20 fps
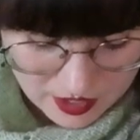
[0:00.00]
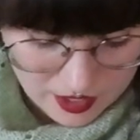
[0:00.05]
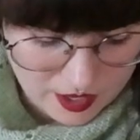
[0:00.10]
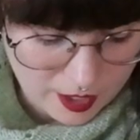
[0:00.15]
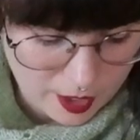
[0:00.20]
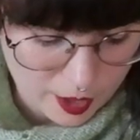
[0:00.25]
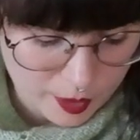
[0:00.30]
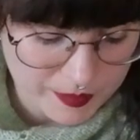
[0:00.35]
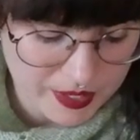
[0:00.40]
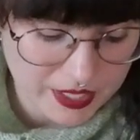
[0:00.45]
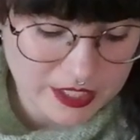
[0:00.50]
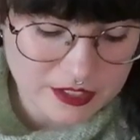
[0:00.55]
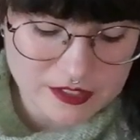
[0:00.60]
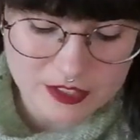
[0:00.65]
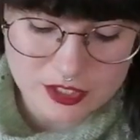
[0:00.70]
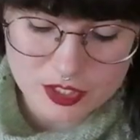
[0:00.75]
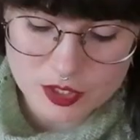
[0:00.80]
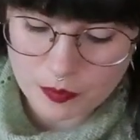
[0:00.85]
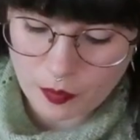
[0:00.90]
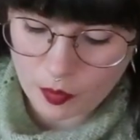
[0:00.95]
Um, it is
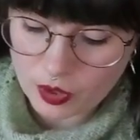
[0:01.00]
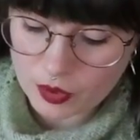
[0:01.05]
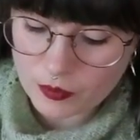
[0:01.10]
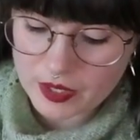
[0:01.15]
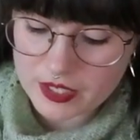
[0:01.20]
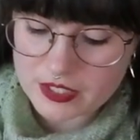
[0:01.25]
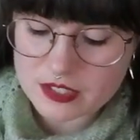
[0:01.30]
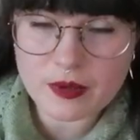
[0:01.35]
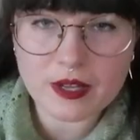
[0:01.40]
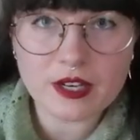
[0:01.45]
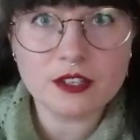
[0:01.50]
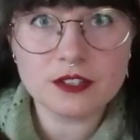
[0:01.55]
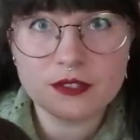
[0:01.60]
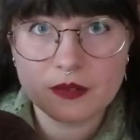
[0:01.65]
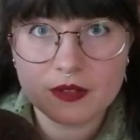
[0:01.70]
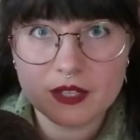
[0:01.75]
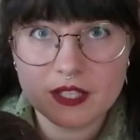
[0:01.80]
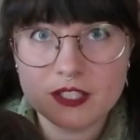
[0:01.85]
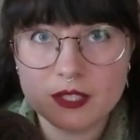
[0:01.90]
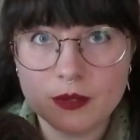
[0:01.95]
a sport weight sweater,
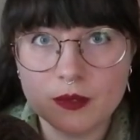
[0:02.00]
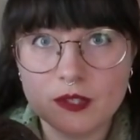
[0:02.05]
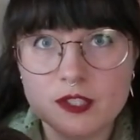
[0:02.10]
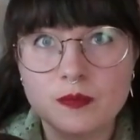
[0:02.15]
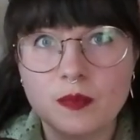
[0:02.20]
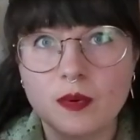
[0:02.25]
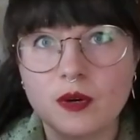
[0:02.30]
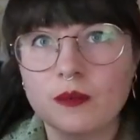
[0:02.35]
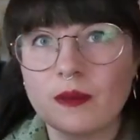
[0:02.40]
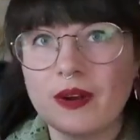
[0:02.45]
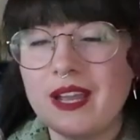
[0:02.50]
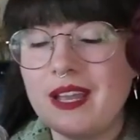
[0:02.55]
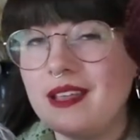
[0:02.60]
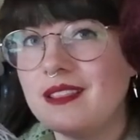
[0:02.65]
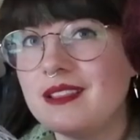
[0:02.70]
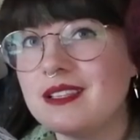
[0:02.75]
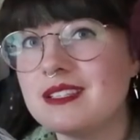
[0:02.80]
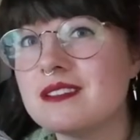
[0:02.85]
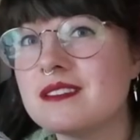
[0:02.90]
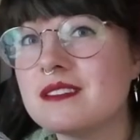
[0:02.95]
so these two are sport
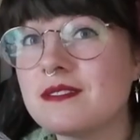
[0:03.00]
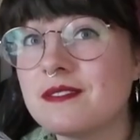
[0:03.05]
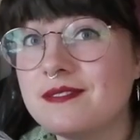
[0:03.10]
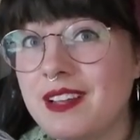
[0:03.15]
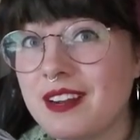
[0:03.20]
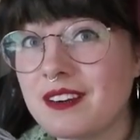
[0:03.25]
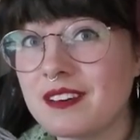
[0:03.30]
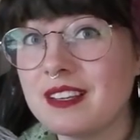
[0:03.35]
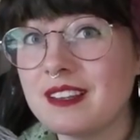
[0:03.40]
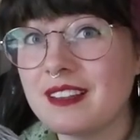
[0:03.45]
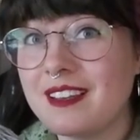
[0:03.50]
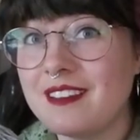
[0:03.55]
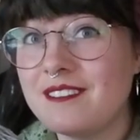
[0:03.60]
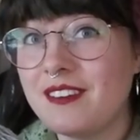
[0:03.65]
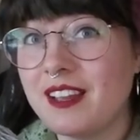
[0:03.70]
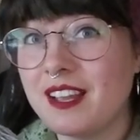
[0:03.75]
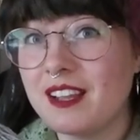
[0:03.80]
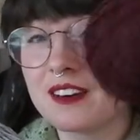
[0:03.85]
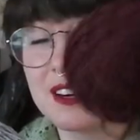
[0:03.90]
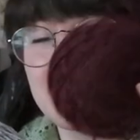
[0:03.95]
weight. This is a very light
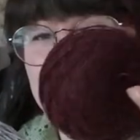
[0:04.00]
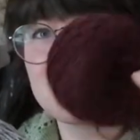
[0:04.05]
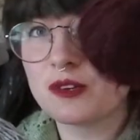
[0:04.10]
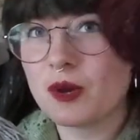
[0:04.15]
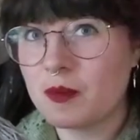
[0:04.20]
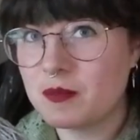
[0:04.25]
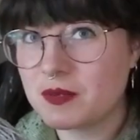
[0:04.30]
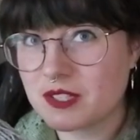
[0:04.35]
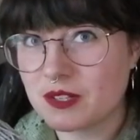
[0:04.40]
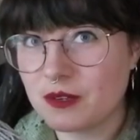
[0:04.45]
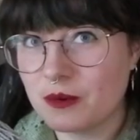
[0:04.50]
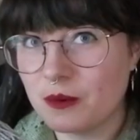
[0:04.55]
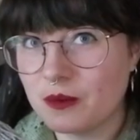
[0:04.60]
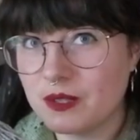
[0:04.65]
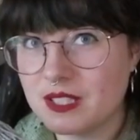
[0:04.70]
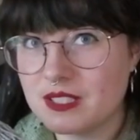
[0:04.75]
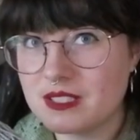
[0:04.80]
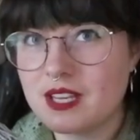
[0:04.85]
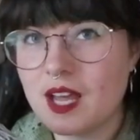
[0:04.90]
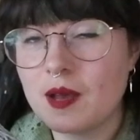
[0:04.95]
fingering, so I'm just going to
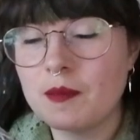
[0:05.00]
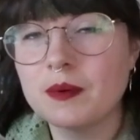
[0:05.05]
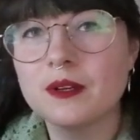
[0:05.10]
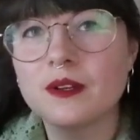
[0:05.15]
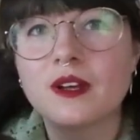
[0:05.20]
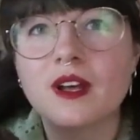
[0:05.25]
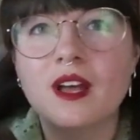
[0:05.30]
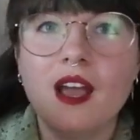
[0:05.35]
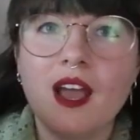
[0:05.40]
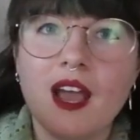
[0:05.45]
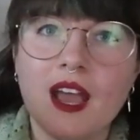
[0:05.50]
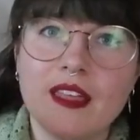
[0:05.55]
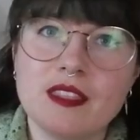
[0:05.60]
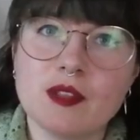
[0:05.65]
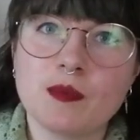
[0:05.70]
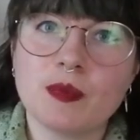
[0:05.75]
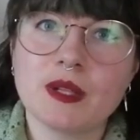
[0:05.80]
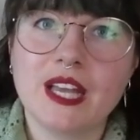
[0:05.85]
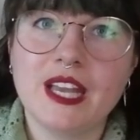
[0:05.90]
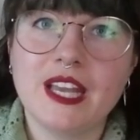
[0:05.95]
hold this double. And
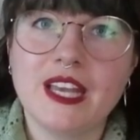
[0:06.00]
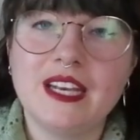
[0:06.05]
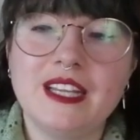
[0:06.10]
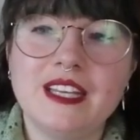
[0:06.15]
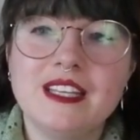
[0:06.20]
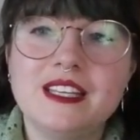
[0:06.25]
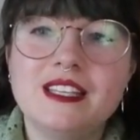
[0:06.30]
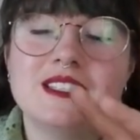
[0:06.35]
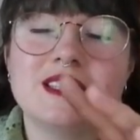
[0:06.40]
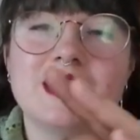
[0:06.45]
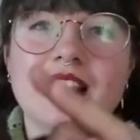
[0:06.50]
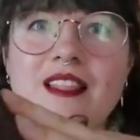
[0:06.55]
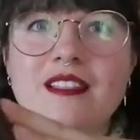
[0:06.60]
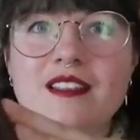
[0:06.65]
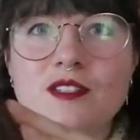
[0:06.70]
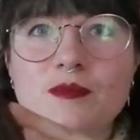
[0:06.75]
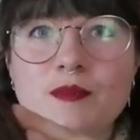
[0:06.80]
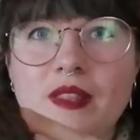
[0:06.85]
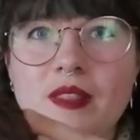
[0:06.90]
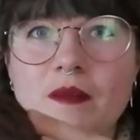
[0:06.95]
the plan is
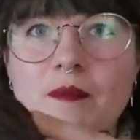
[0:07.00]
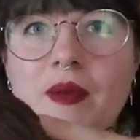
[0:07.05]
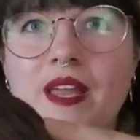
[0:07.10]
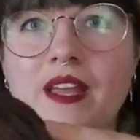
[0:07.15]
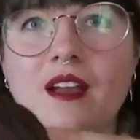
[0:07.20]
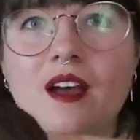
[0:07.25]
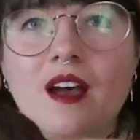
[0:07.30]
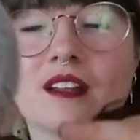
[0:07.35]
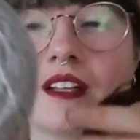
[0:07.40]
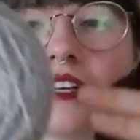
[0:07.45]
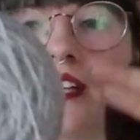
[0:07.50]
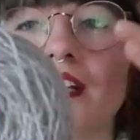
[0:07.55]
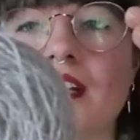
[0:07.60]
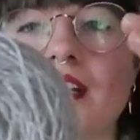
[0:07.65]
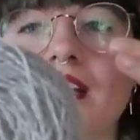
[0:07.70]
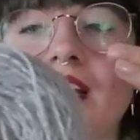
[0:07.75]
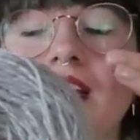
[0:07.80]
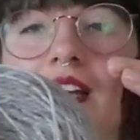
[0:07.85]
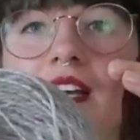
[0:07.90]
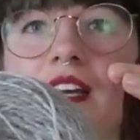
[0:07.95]
this be the main
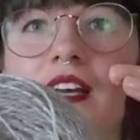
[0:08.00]
color.